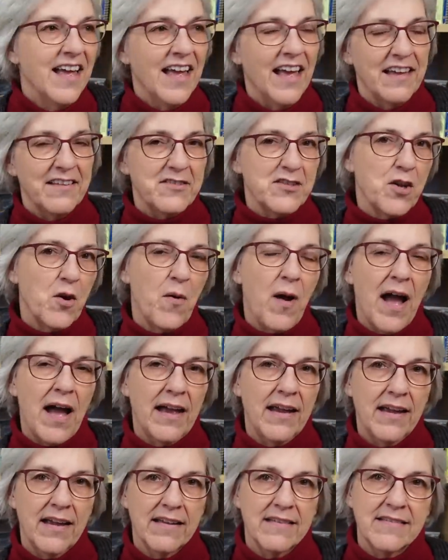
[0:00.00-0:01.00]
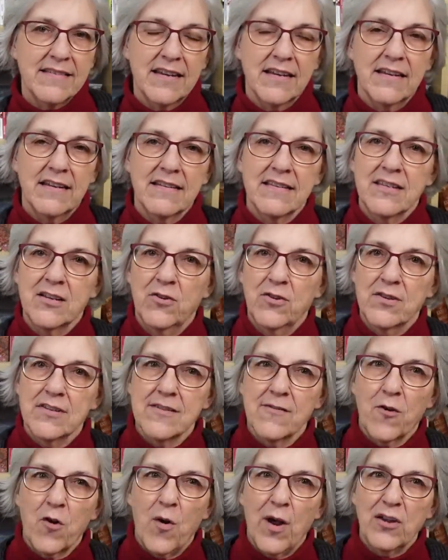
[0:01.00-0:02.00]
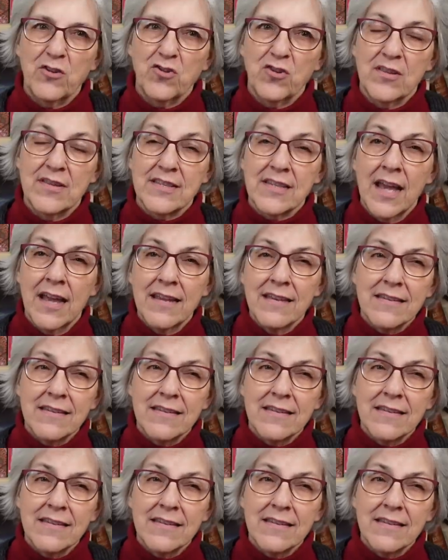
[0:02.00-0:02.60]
And so I asked it a series of questions,